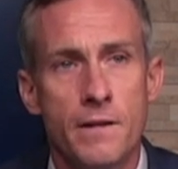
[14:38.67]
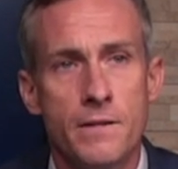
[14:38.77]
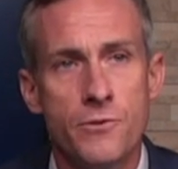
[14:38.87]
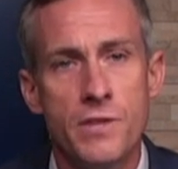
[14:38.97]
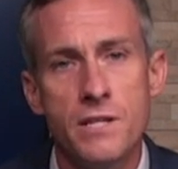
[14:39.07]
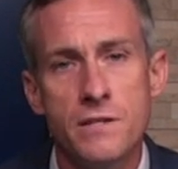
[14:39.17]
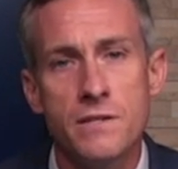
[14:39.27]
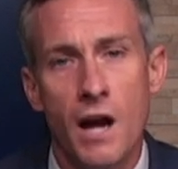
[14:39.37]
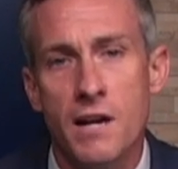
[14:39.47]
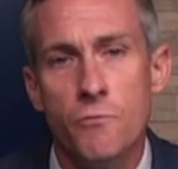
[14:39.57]
Uh, so, this
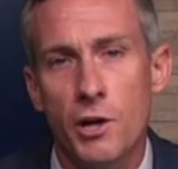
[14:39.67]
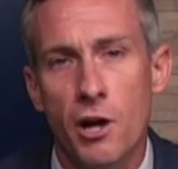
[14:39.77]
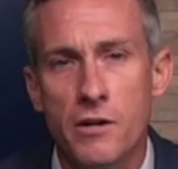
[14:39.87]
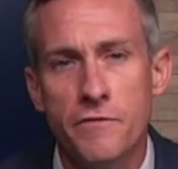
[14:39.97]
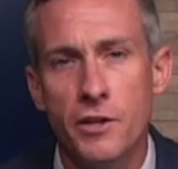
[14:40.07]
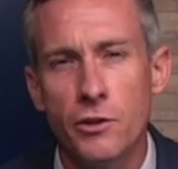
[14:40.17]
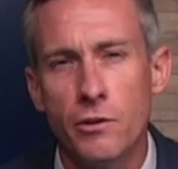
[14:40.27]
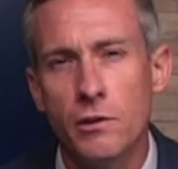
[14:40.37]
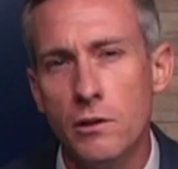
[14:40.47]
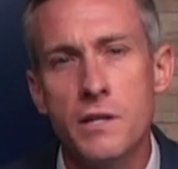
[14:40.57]
is kind of what heart
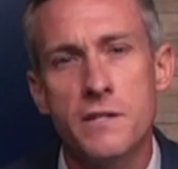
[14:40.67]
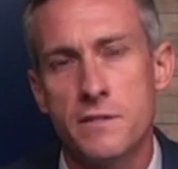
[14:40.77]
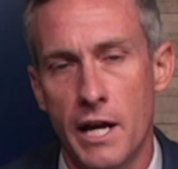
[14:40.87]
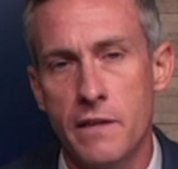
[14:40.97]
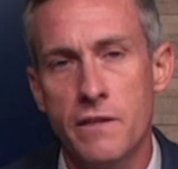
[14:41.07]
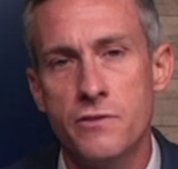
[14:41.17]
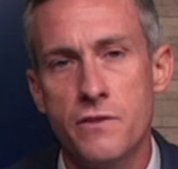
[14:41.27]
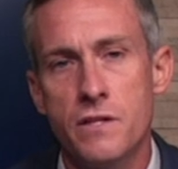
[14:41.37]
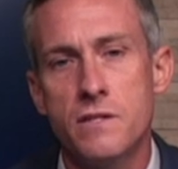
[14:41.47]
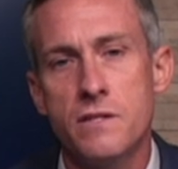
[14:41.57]
failure looks like.
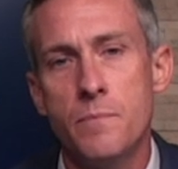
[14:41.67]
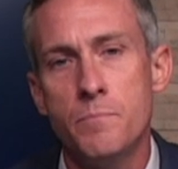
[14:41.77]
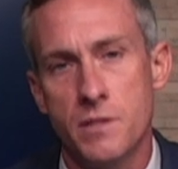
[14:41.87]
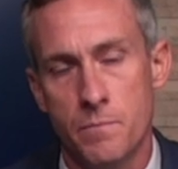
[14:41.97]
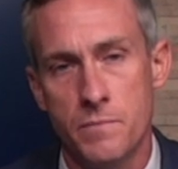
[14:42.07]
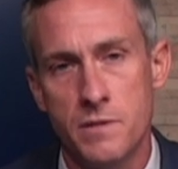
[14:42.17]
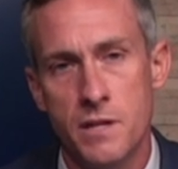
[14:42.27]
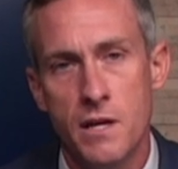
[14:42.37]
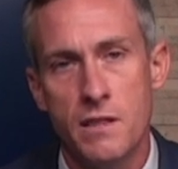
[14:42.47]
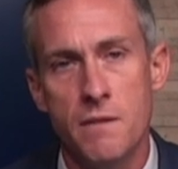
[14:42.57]
These are the
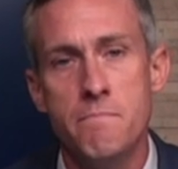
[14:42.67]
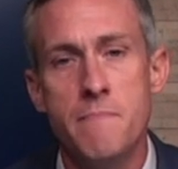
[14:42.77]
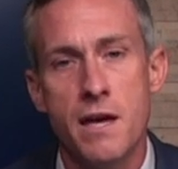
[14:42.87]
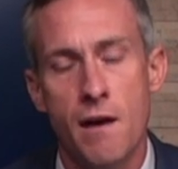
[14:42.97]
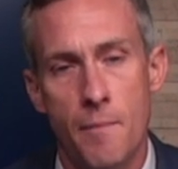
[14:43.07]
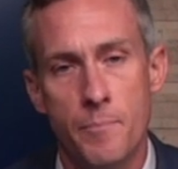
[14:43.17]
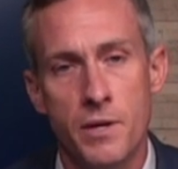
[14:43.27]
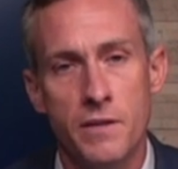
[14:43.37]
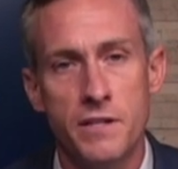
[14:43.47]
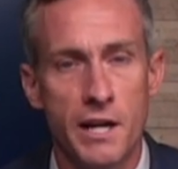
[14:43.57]
symptoms that make
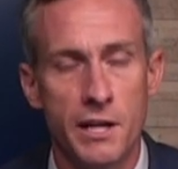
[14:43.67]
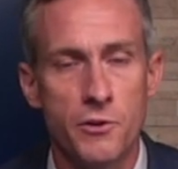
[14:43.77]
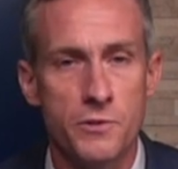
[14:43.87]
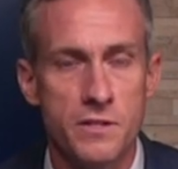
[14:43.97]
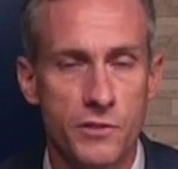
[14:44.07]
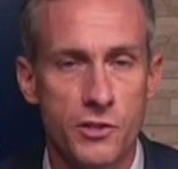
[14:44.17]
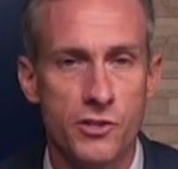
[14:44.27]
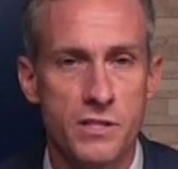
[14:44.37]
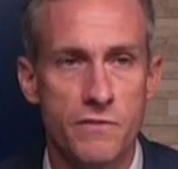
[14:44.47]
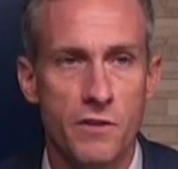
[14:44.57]
up the diagnosis of
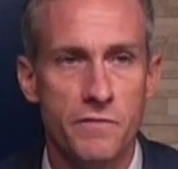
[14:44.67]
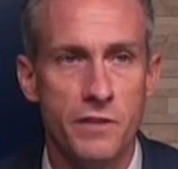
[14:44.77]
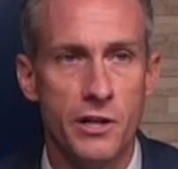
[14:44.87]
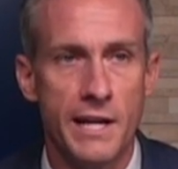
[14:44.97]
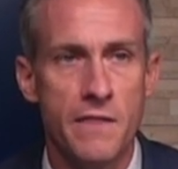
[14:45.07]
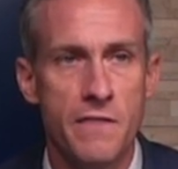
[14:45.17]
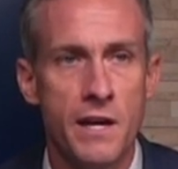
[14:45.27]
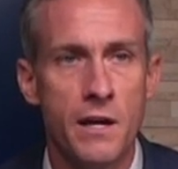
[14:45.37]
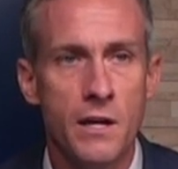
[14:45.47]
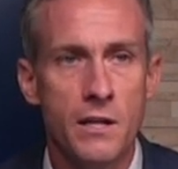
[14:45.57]
congestive heart failure. And I
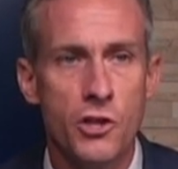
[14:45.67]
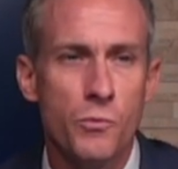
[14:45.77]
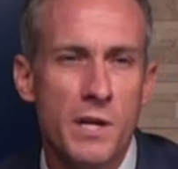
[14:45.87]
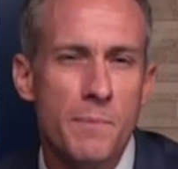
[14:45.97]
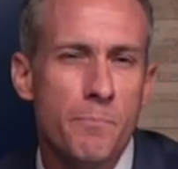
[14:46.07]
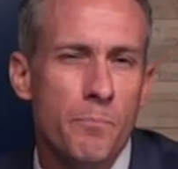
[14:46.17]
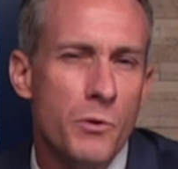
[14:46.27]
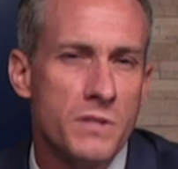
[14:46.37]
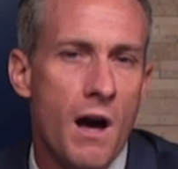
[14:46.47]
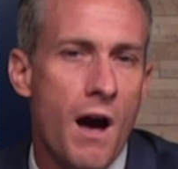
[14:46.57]
think the three
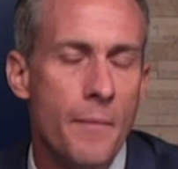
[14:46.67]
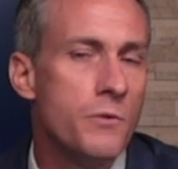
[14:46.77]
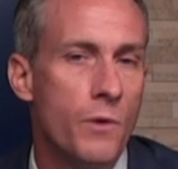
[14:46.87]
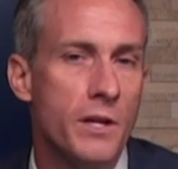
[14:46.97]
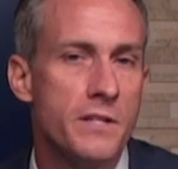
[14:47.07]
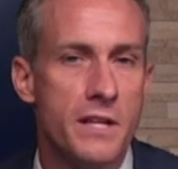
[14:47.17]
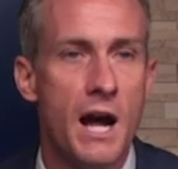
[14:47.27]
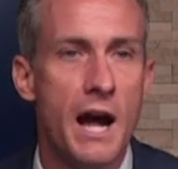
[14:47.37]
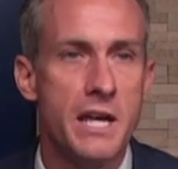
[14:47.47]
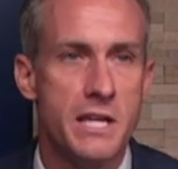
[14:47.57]
most common ones
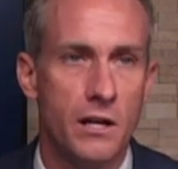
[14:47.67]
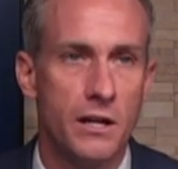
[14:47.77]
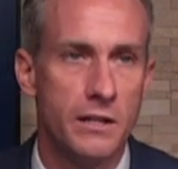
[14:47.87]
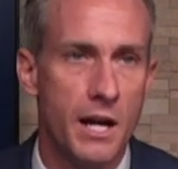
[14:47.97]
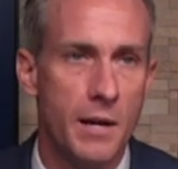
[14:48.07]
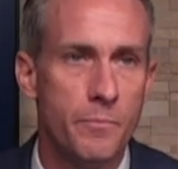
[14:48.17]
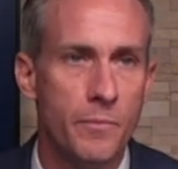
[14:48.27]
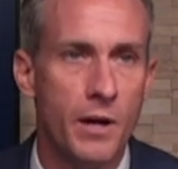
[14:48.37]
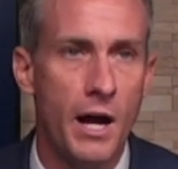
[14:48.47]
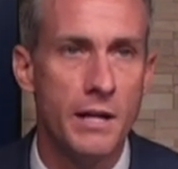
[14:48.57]
that I hear and that I
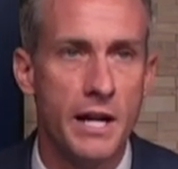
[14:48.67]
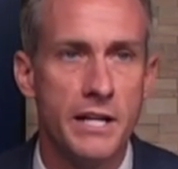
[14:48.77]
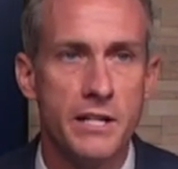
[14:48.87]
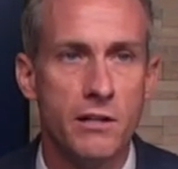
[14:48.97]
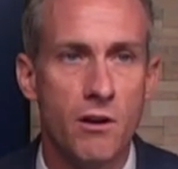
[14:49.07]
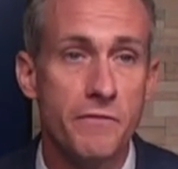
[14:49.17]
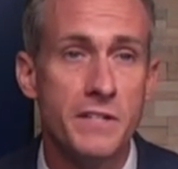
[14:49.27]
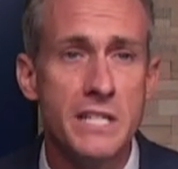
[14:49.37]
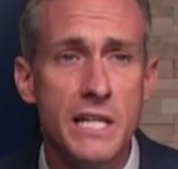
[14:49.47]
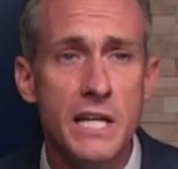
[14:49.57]
highlighted here are
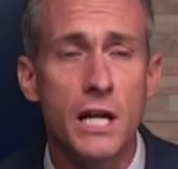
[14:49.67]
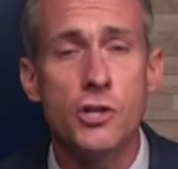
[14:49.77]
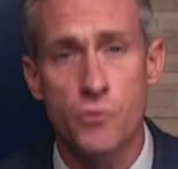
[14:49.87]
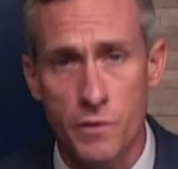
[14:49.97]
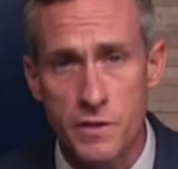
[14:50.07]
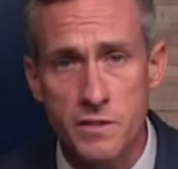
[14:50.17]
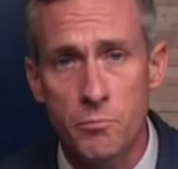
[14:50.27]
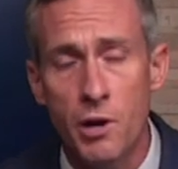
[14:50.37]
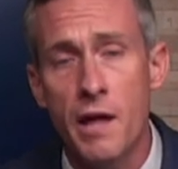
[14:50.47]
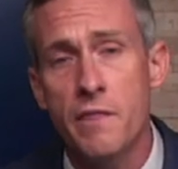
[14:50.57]
fatigue and
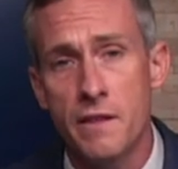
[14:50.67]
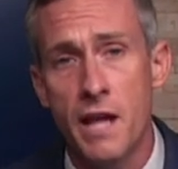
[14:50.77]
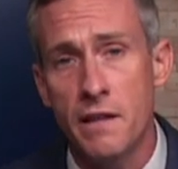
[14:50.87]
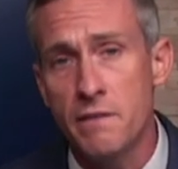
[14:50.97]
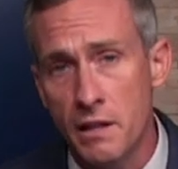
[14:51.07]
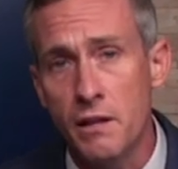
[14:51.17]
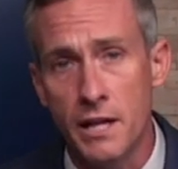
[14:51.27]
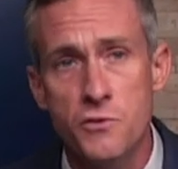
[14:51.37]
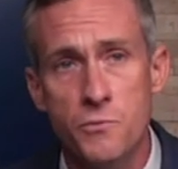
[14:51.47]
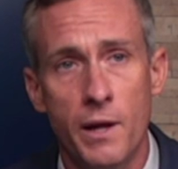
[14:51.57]
shortness of breath and, and then
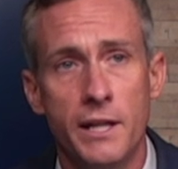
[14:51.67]
leg